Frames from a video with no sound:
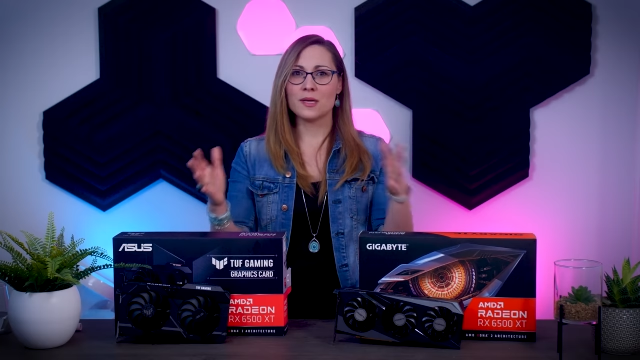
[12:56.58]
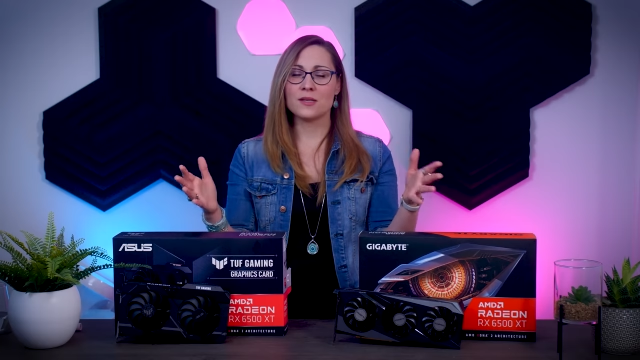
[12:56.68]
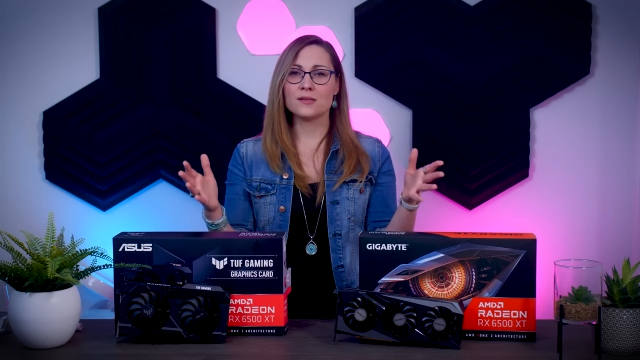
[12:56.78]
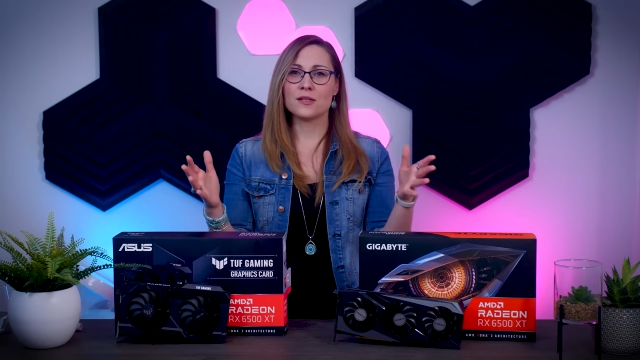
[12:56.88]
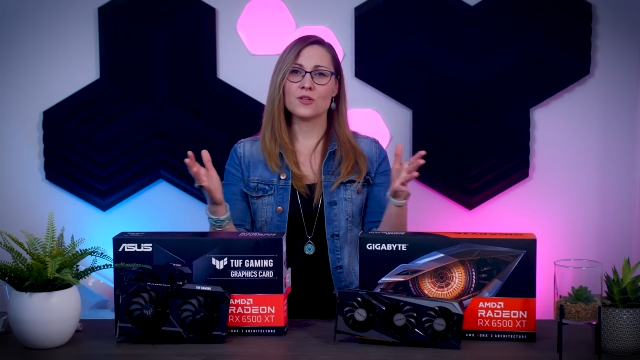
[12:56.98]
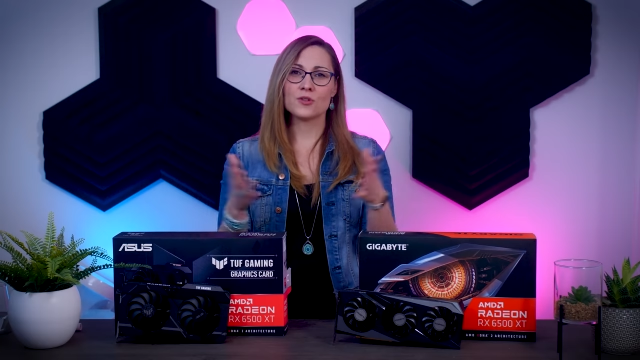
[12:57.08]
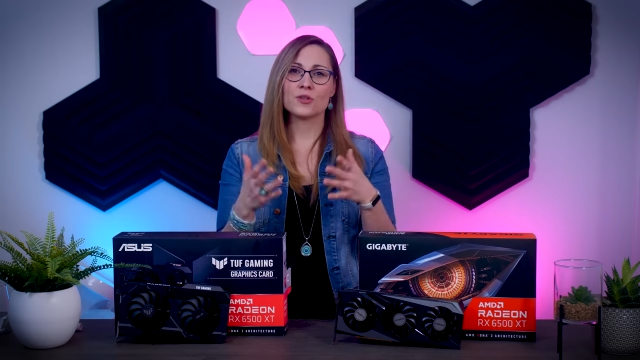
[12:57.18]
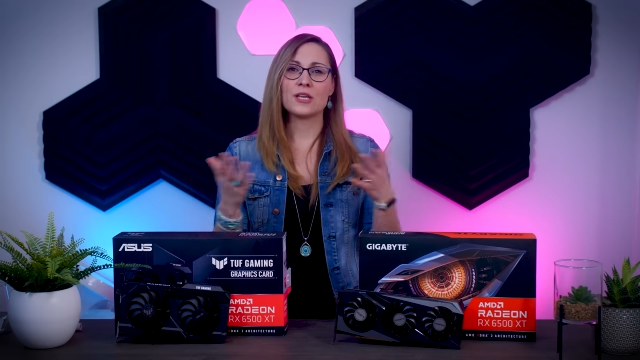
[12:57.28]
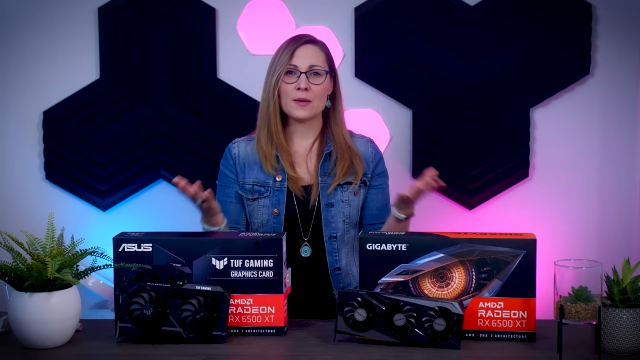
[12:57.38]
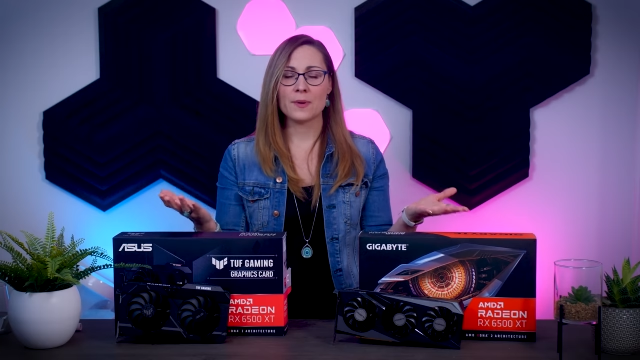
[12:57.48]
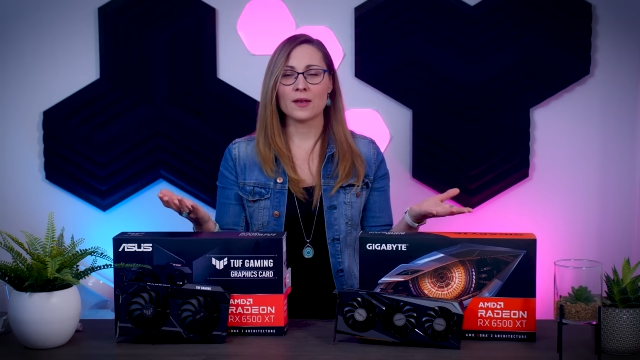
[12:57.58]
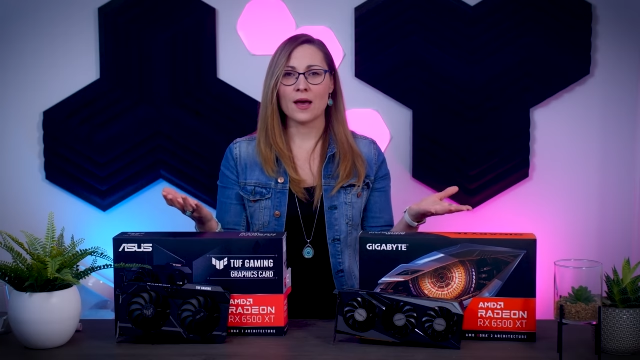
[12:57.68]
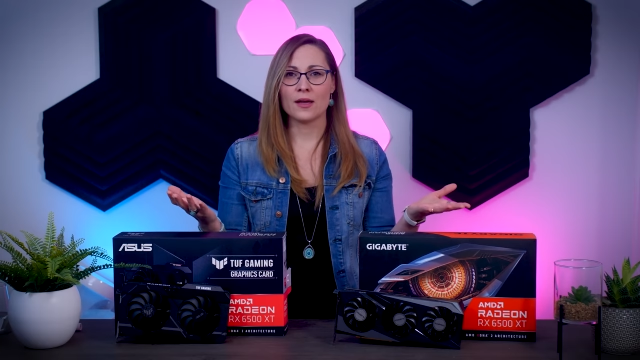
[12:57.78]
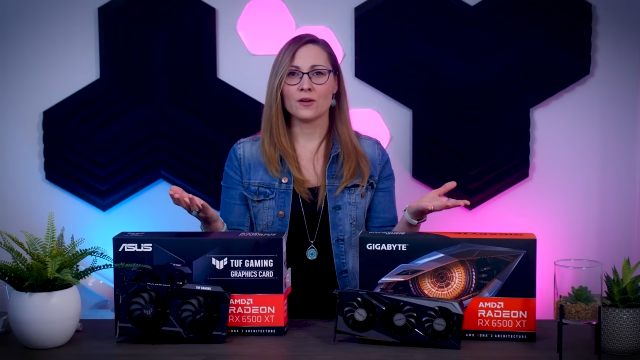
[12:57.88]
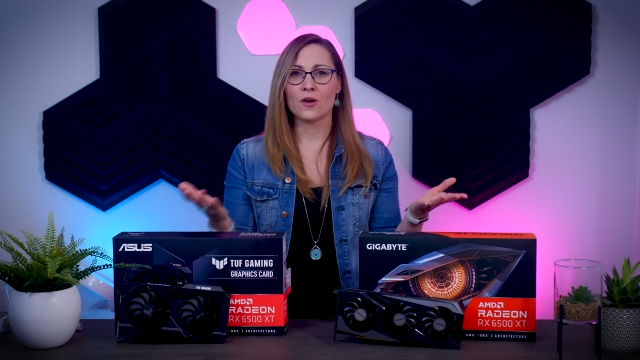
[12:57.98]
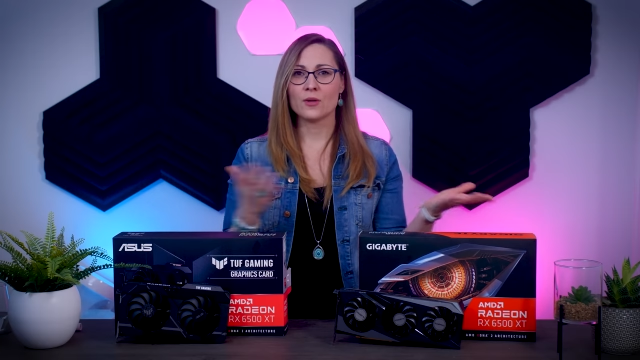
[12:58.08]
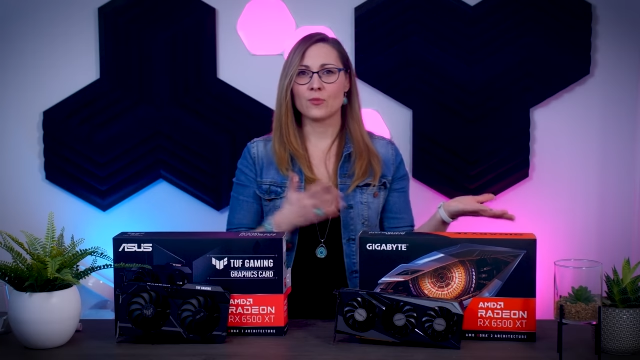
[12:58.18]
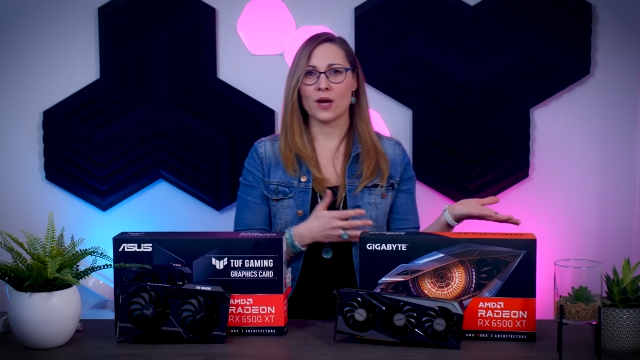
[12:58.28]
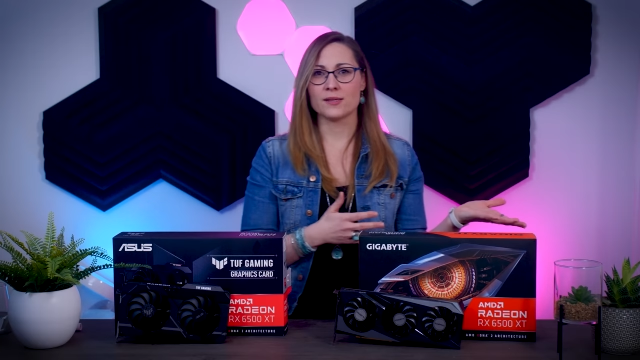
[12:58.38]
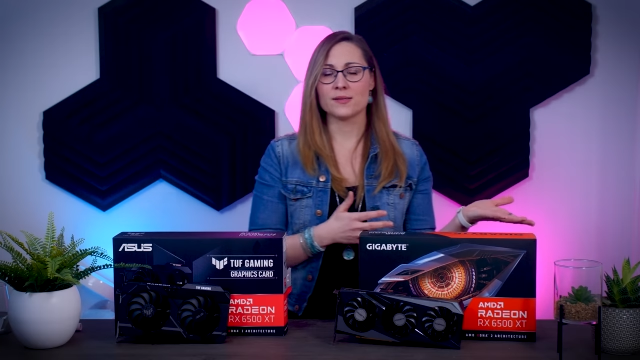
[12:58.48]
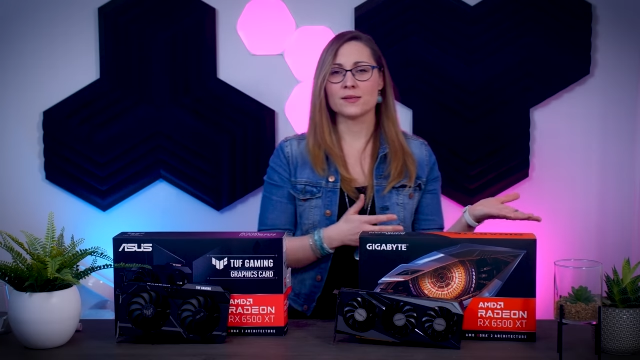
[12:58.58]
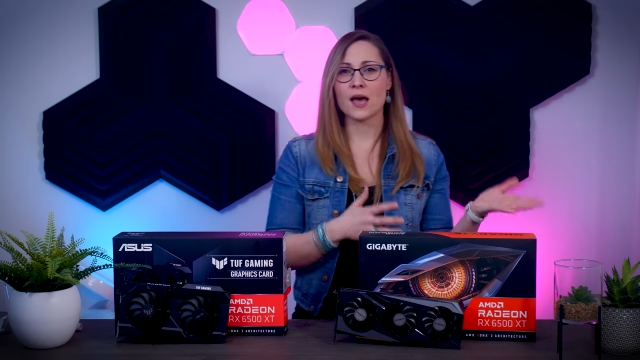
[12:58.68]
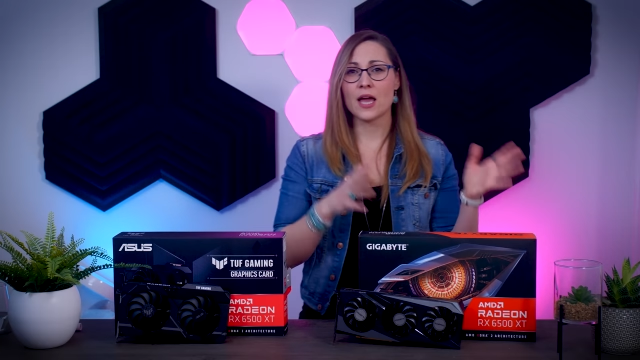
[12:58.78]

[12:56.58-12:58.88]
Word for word: means that you should keep an eye on the prices.